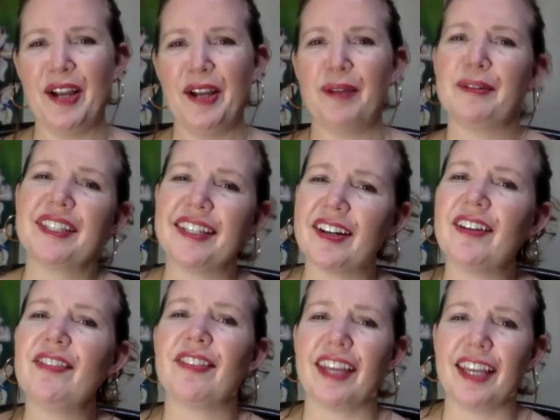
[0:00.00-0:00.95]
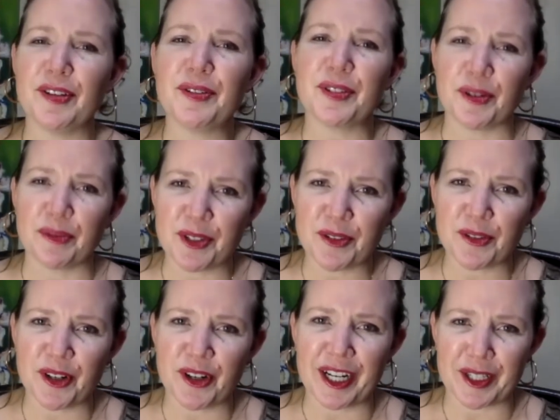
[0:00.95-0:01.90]
Well, Sarah, thank you so much for
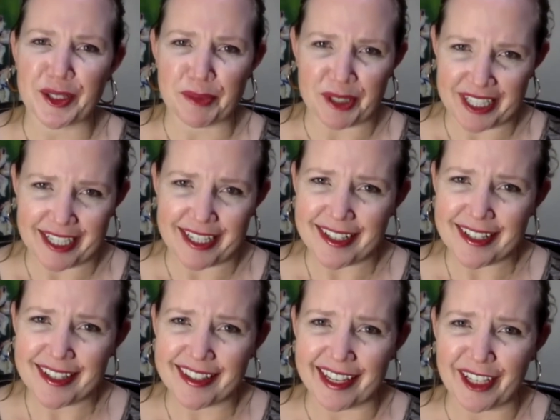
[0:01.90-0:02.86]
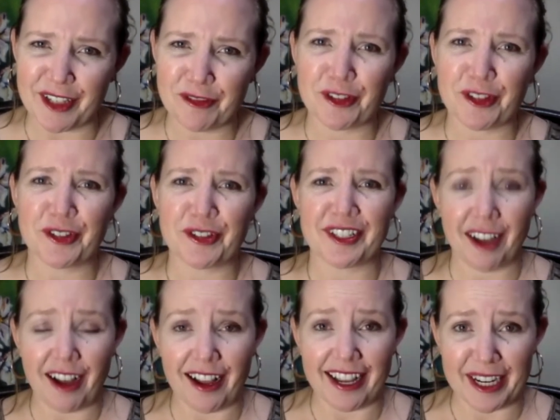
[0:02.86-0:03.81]
your expertise. Thank you for your
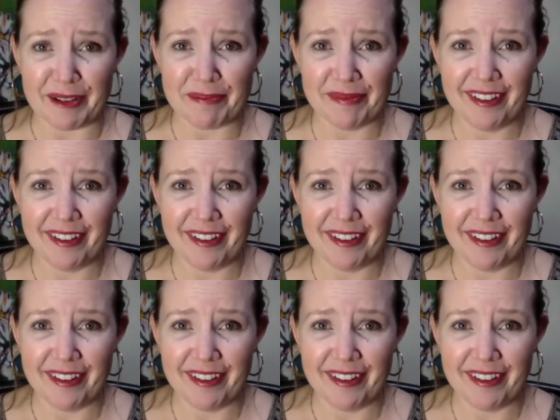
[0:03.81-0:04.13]
time.